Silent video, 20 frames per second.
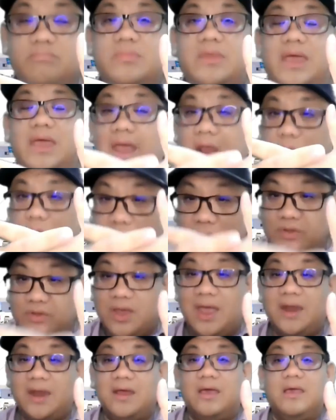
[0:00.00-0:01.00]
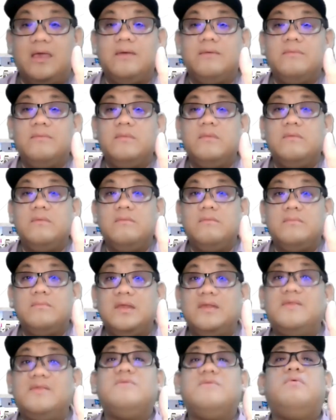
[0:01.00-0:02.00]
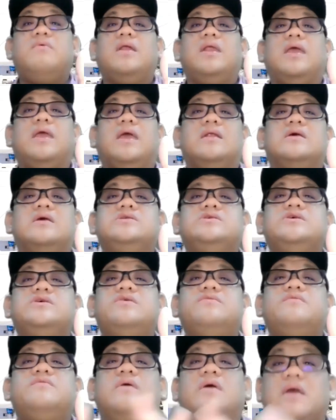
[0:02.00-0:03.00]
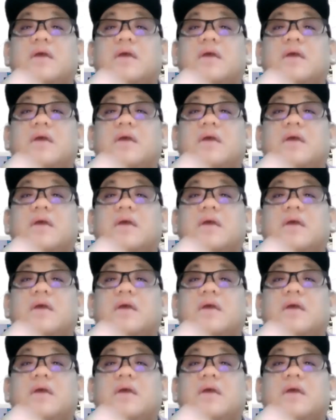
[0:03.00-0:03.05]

they can work together. This is where they can achieve